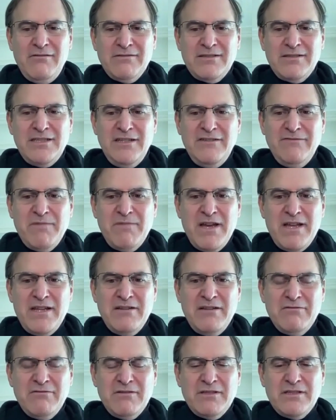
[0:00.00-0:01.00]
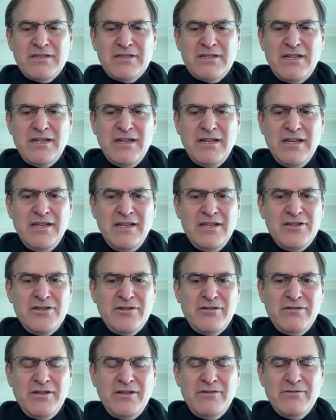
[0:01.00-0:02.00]
Steve Bennett was at
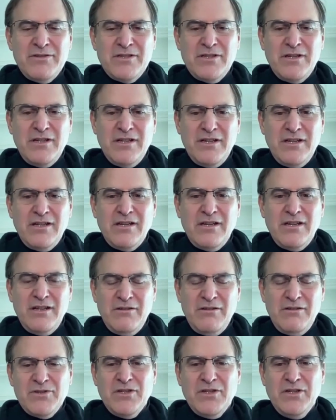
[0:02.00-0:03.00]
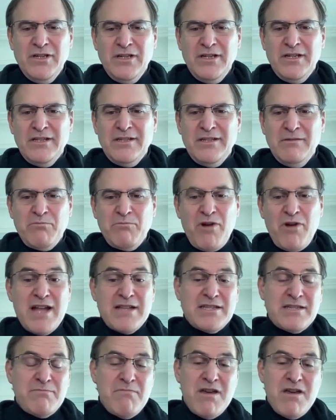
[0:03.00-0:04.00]
Intuit. He was good.
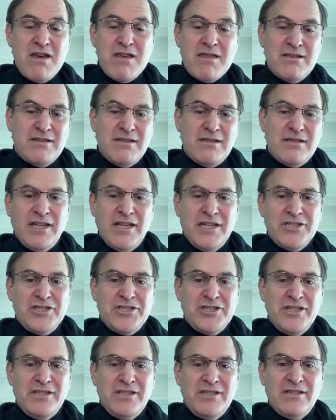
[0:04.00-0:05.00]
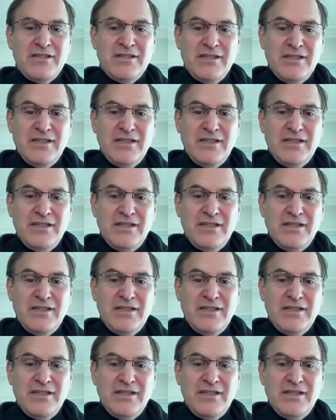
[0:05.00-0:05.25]
Brad Smith is a legend.